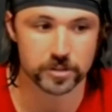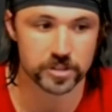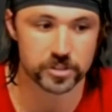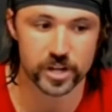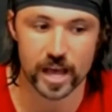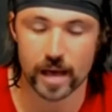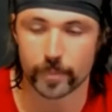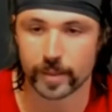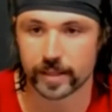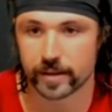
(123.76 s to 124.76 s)
knows their
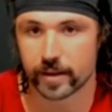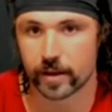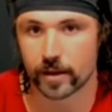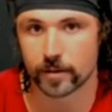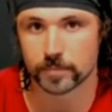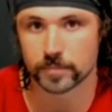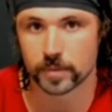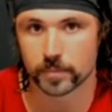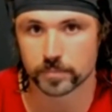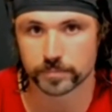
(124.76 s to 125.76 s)
job and,
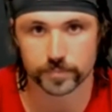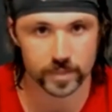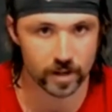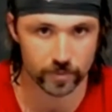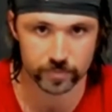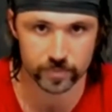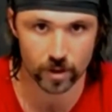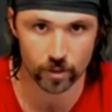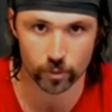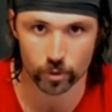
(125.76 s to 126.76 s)
um, you know,
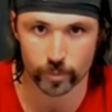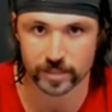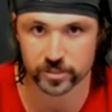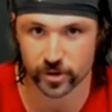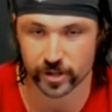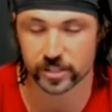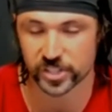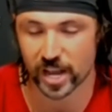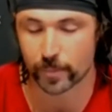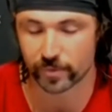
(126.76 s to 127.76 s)
all the quarterbacks are doing a
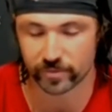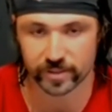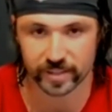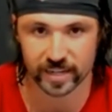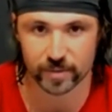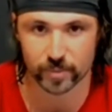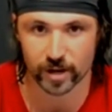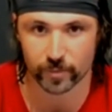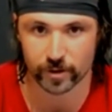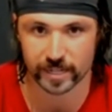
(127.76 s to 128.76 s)
good job of getting
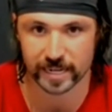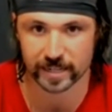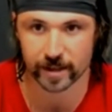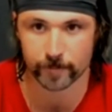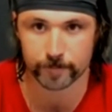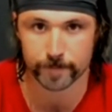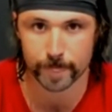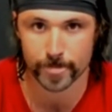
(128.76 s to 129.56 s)
everybody where they need to go.